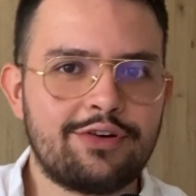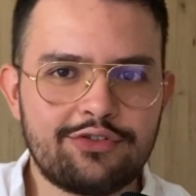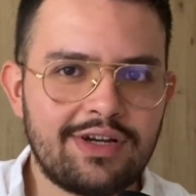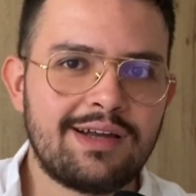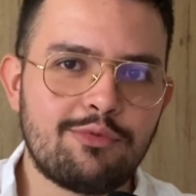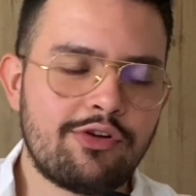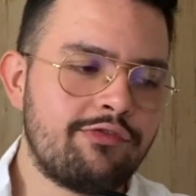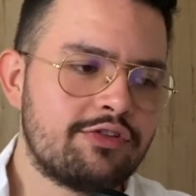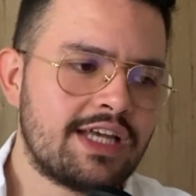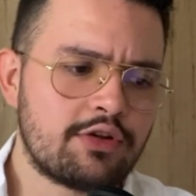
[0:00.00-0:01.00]
course, you can get more
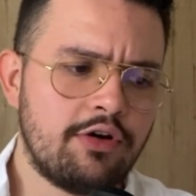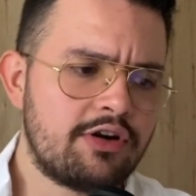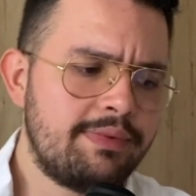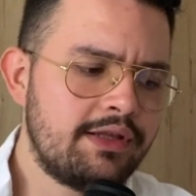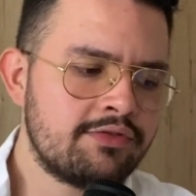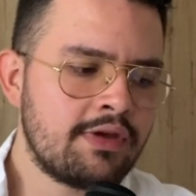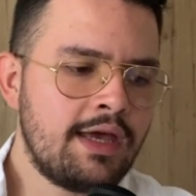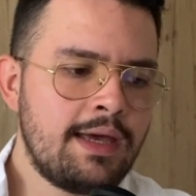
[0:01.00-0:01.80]
info on that on other videos,